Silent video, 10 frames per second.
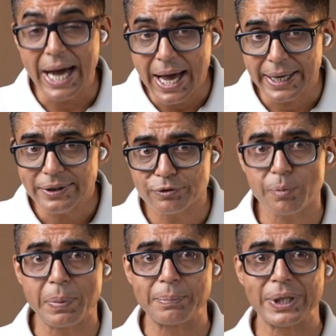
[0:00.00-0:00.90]
AI
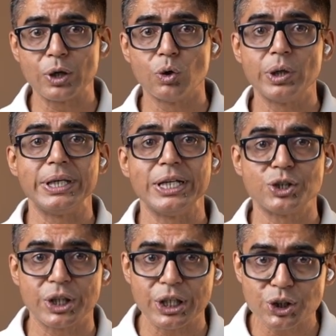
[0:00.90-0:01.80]
for public good in
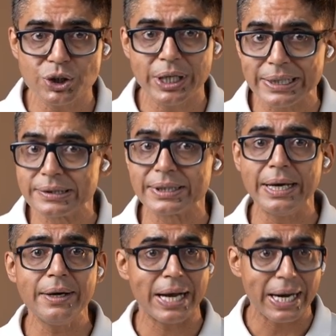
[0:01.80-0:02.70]
education,
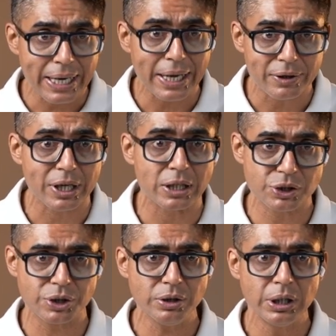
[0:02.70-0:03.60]
healthcare, and
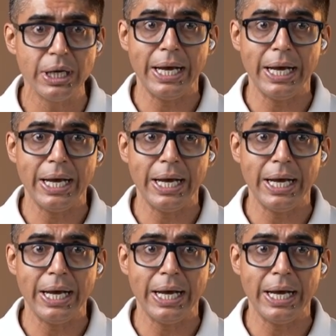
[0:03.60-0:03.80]
agriculture,